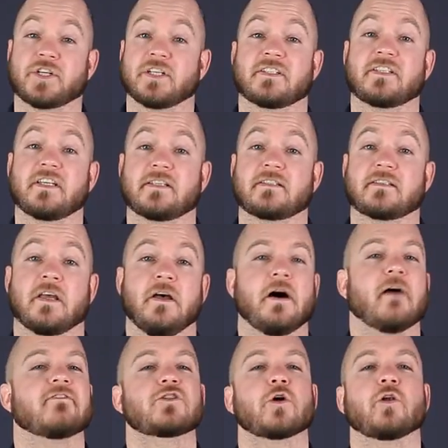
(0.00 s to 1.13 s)
consists of
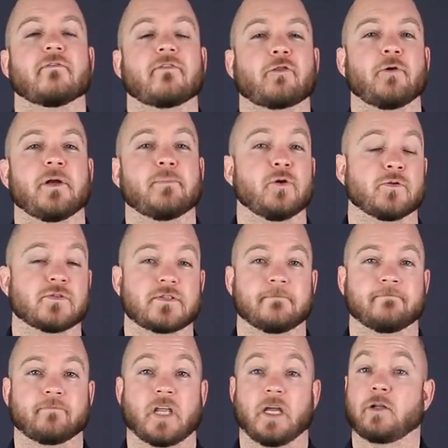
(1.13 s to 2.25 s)
a total of 3 boots,
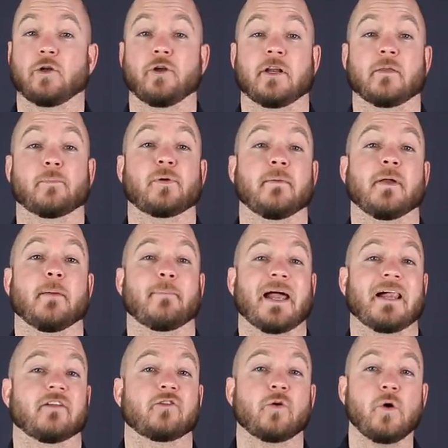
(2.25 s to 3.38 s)
including the premium
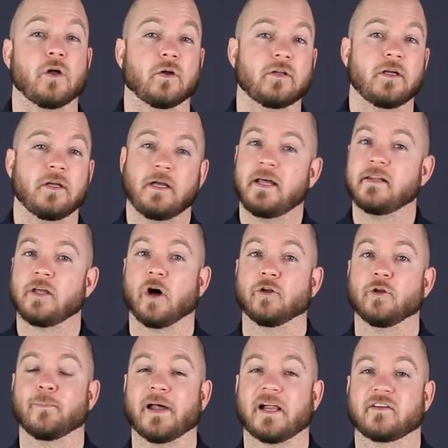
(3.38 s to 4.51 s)
Balance Oiled and the all-new
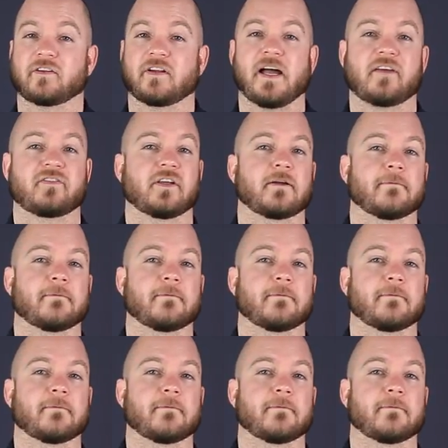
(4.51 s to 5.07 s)
Balance Classic.